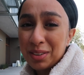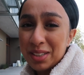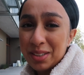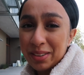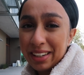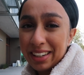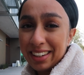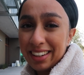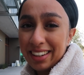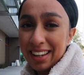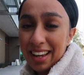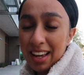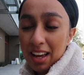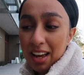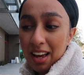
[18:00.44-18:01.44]
to it
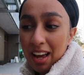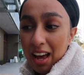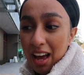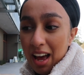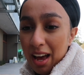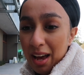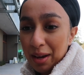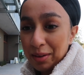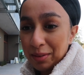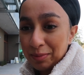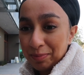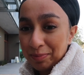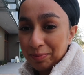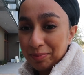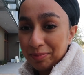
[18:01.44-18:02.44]

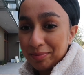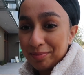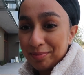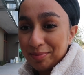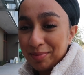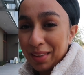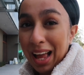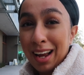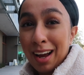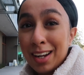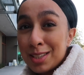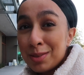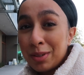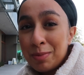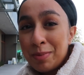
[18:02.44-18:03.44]
um, I kind of
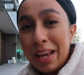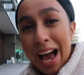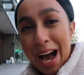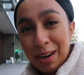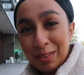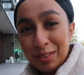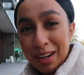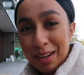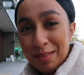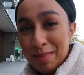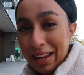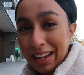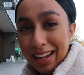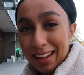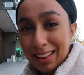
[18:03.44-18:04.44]
just want to be out and
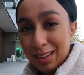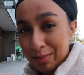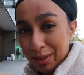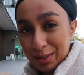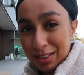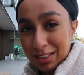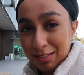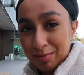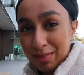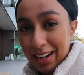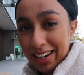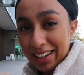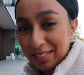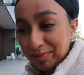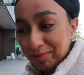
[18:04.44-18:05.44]
making the most of
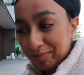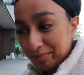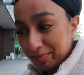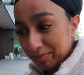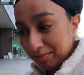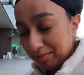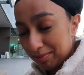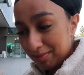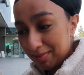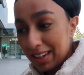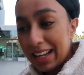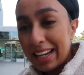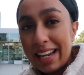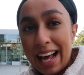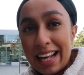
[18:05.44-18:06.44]
my
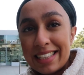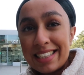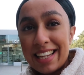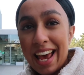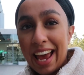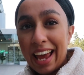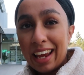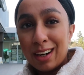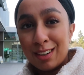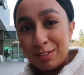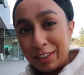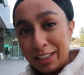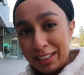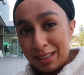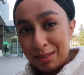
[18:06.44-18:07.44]
last day of
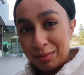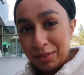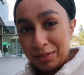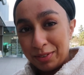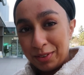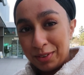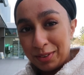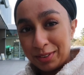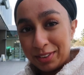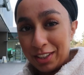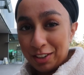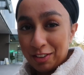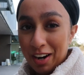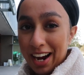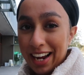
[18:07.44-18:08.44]
freedom before the
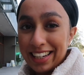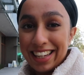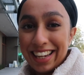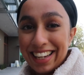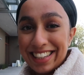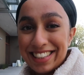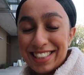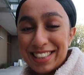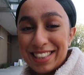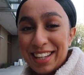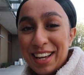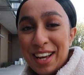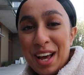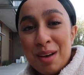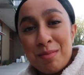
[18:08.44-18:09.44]
grind hits
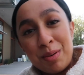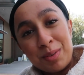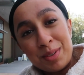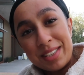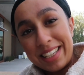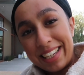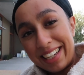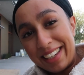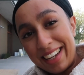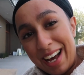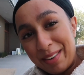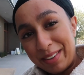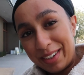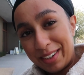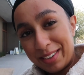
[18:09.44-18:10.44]
but we'll see
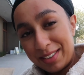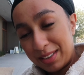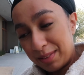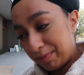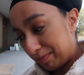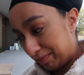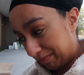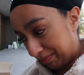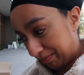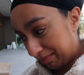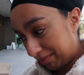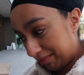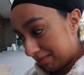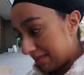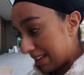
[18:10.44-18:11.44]
how it goes
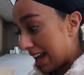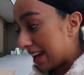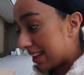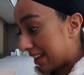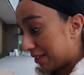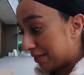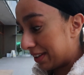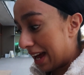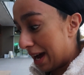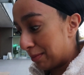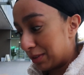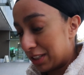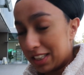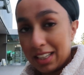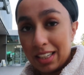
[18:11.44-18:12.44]
I think for now
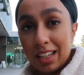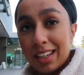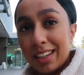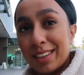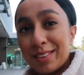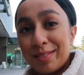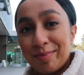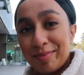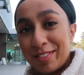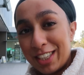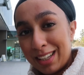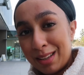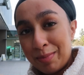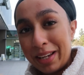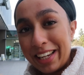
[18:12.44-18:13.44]
I'm just gonna
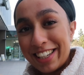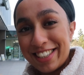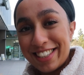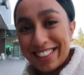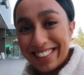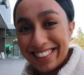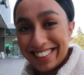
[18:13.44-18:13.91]
chill at the beach